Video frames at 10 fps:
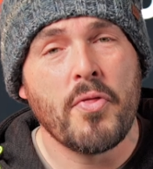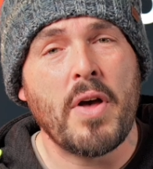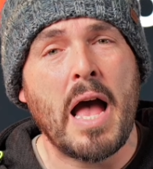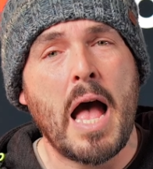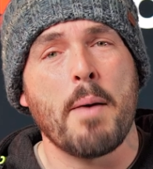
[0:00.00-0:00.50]
the
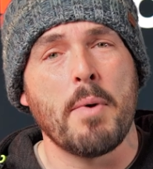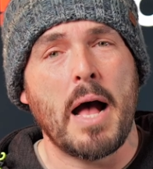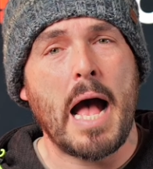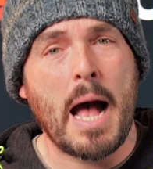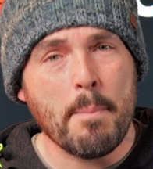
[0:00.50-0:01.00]
hammer
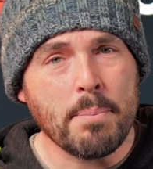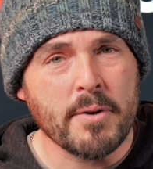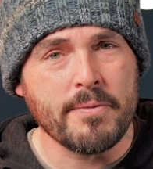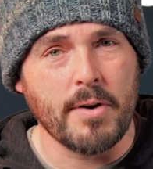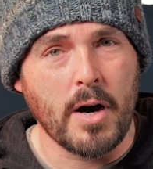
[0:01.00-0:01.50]

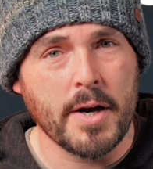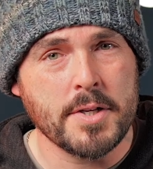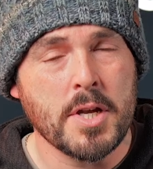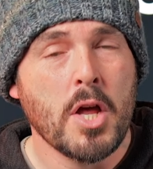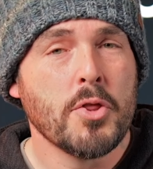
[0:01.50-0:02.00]

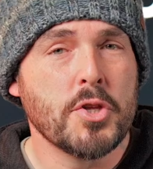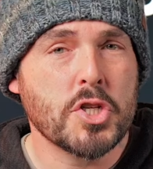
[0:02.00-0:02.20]
amplifies the